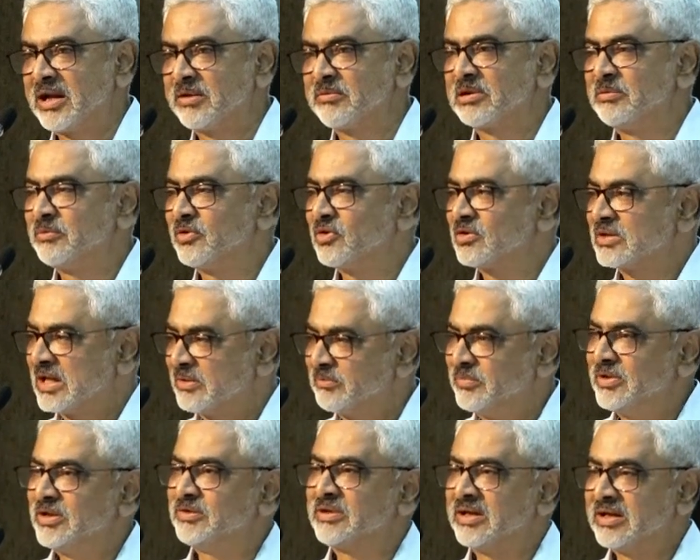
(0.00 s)
primarily because
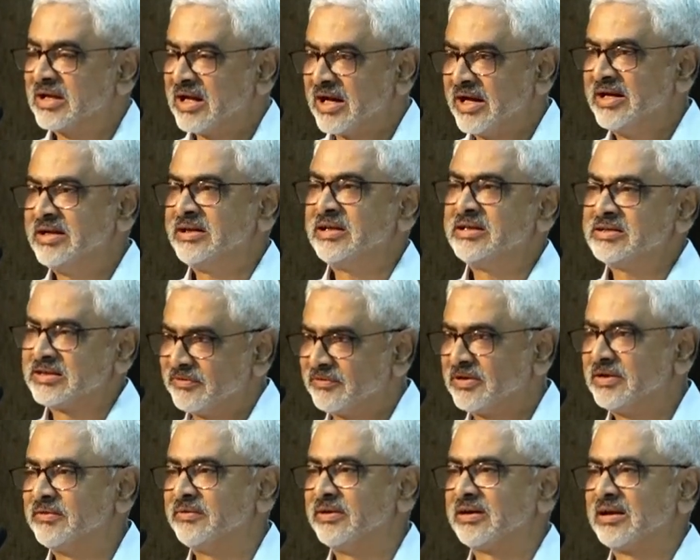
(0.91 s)
I believe that IT is
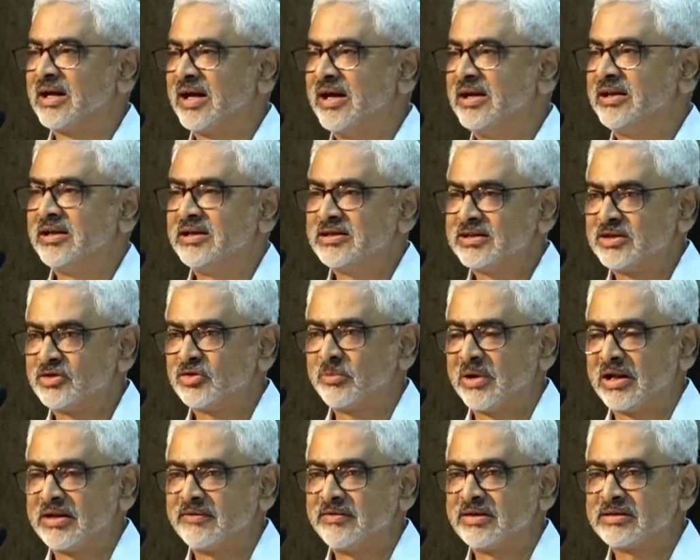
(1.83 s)
everywhere. IT is
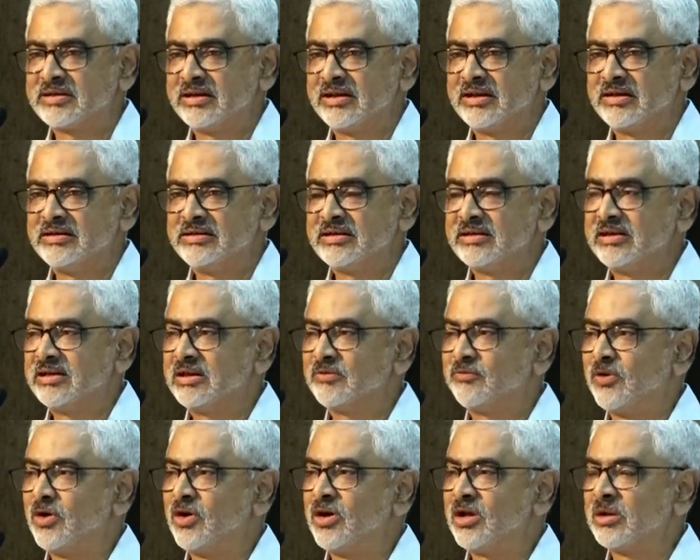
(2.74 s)
into manufacturing
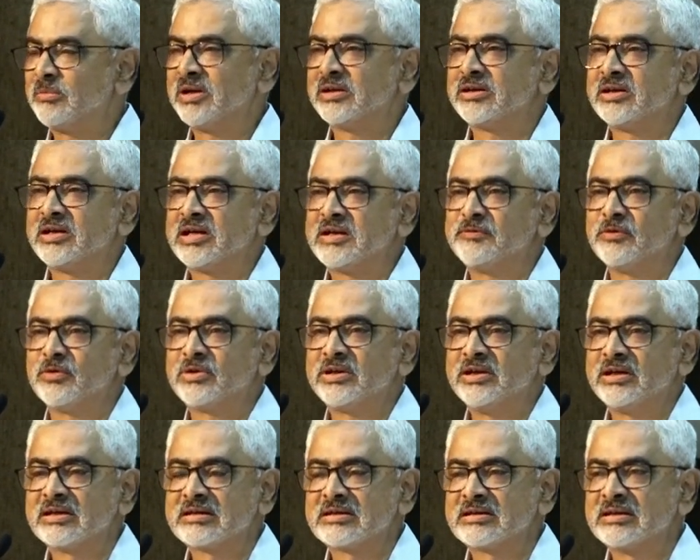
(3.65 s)
engineering for all my
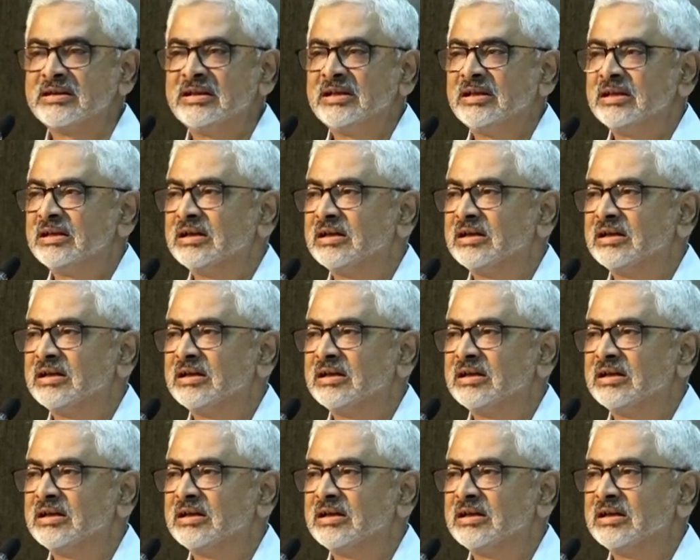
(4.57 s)
34 years.